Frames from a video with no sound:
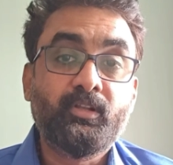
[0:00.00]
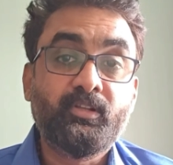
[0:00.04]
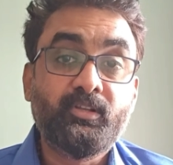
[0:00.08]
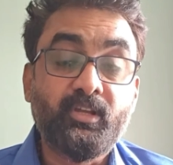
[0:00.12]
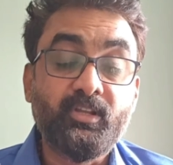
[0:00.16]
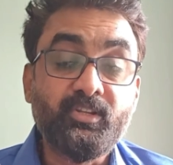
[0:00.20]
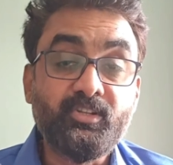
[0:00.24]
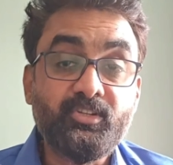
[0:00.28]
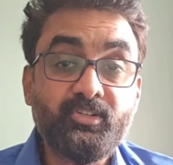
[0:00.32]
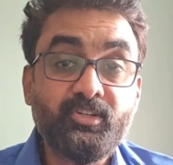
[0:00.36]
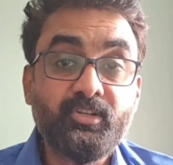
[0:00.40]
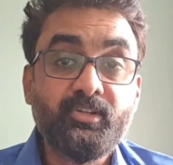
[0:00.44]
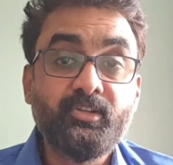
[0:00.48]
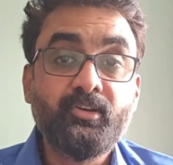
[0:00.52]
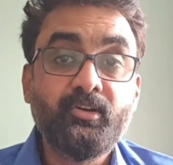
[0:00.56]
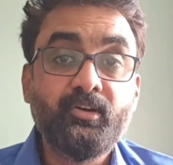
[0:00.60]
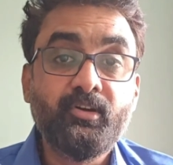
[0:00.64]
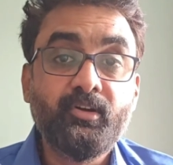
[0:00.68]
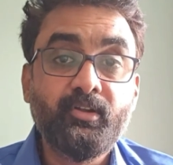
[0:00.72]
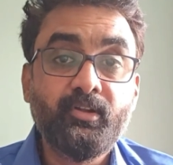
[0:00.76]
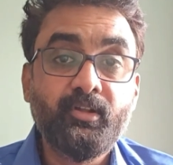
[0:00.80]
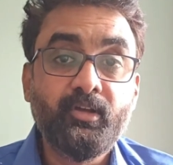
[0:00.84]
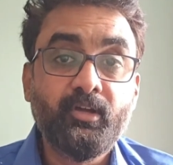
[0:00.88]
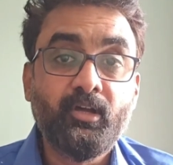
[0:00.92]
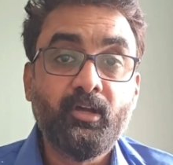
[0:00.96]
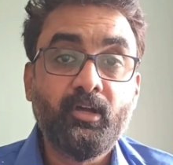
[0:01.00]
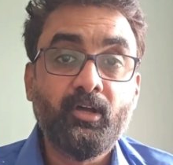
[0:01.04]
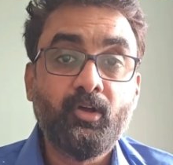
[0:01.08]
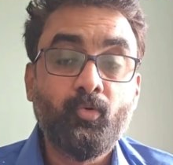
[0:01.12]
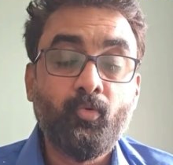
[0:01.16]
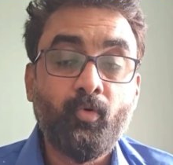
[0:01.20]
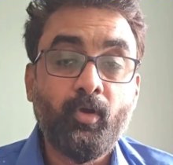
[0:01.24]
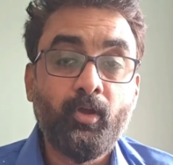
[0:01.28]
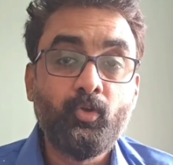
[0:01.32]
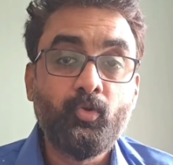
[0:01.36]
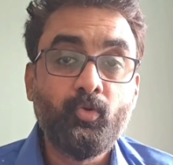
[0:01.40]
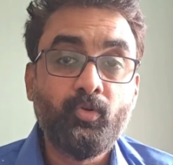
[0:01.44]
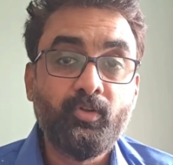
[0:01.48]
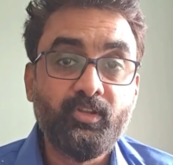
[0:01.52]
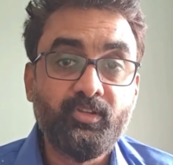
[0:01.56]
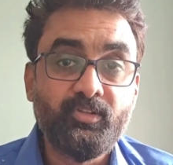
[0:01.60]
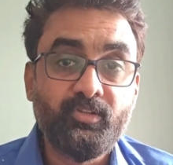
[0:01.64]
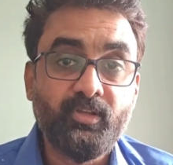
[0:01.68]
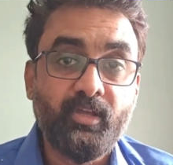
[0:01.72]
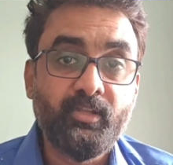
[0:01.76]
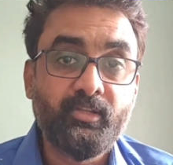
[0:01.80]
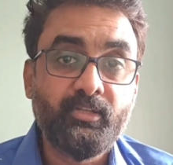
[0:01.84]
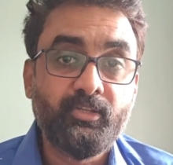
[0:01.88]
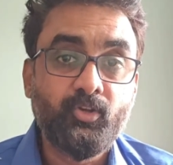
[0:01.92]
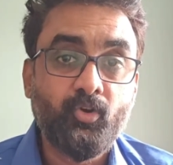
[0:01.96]
considered while you
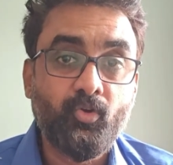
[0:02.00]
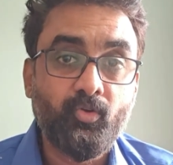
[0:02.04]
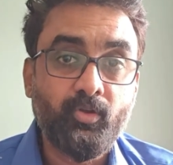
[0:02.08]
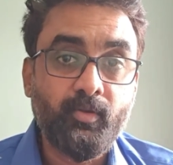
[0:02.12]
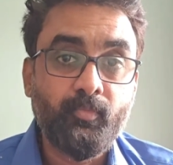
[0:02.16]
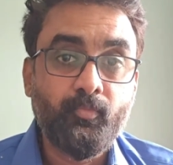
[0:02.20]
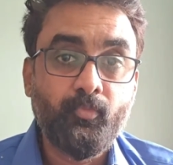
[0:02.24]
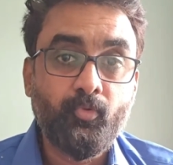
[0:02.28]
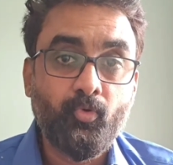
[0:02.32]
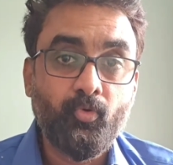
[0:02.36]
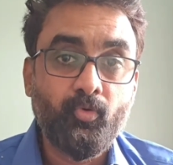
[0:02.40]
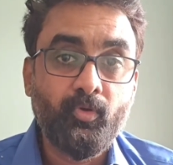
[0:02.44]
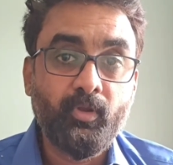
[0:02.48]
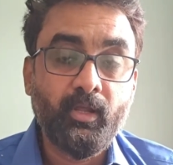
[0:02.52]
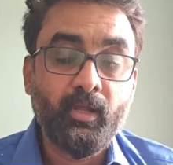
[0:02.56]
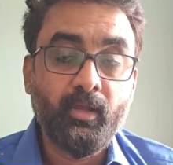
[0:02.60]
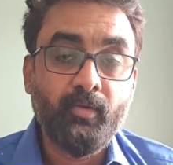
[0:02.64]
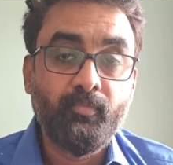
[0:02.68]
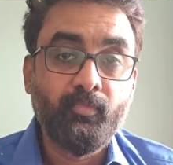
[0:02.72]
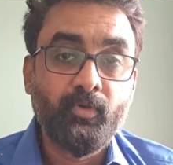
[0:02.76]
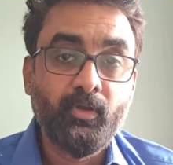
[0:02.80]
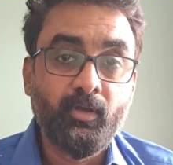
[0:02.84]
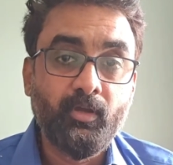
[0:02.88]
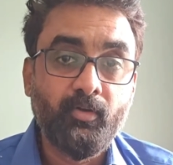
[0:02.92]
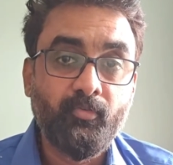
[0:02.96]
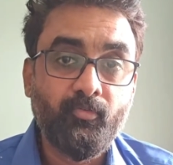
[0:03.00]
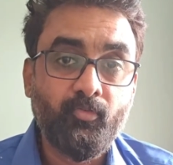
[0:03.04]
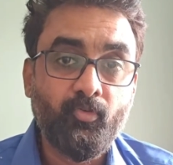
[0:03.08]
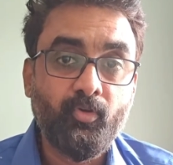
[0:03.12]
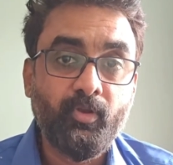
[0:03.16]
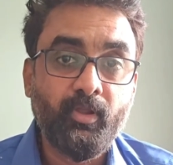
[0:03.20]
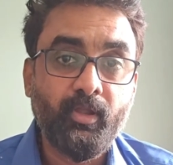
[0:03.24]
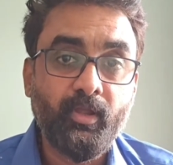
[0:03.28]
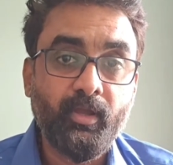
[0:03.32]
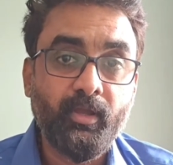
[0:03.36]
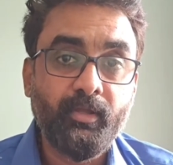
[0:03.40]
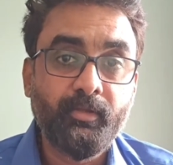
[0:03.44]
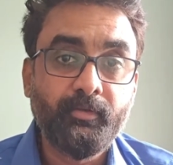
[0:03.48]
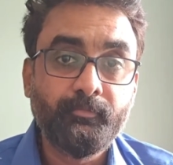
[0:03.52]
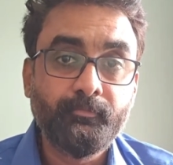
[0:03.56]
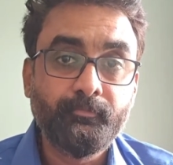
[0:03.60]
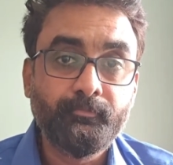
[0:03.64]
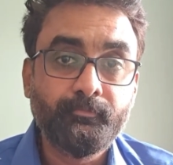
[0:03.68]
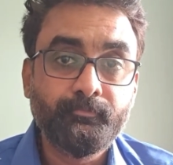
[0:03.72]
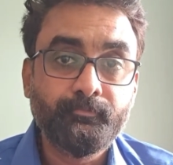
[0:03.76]
design the audit program for AI.